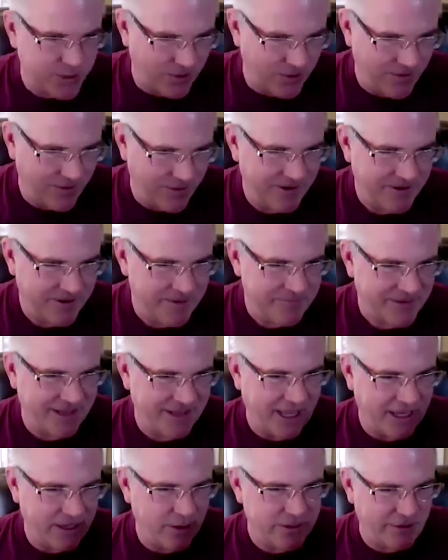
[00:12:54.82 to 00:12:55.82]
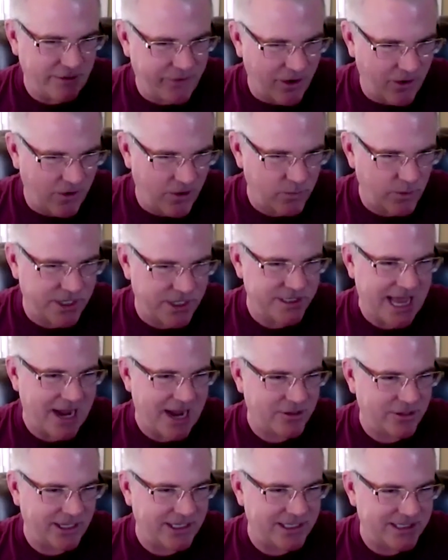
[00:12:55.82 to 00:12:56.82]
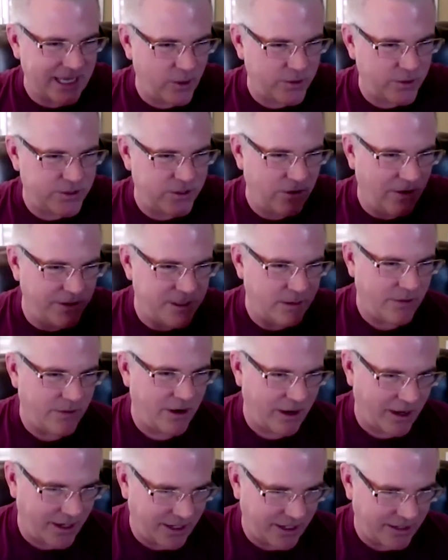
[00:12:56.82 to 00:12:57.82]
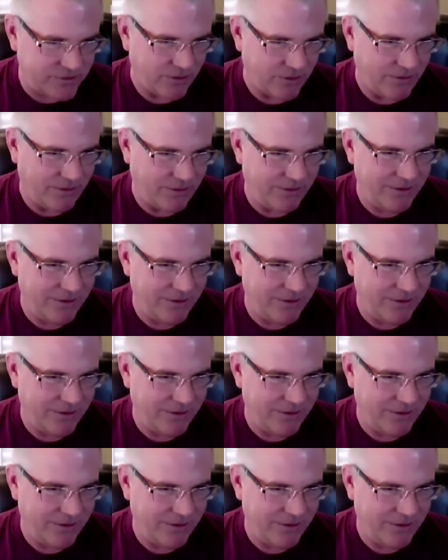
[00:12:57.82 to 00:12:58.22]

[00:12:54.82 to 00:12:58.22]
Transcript: And they use a phone, which is actually a sales tool, as a marketing tool,